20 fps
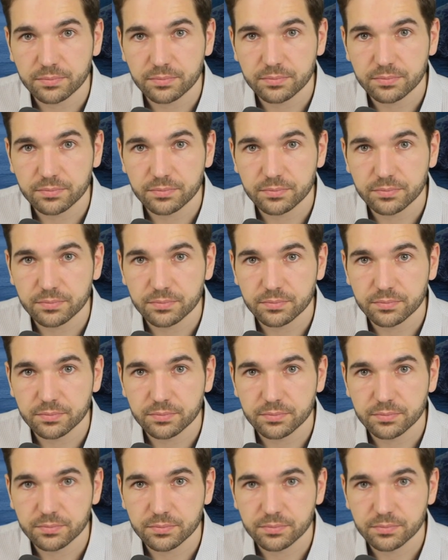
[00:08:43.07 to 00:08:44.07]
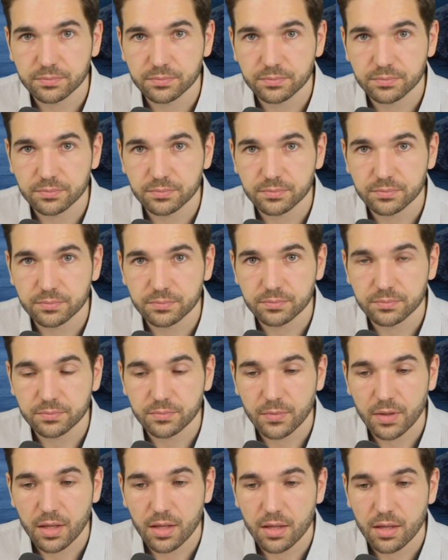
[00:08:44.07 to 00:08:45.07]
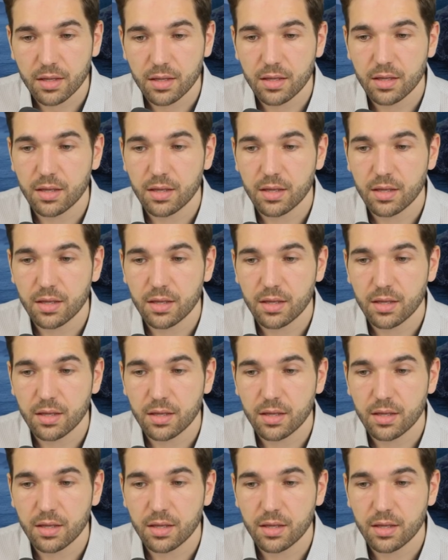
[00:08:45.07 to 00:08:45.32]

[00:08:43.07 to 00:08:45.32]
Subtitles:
[no speech]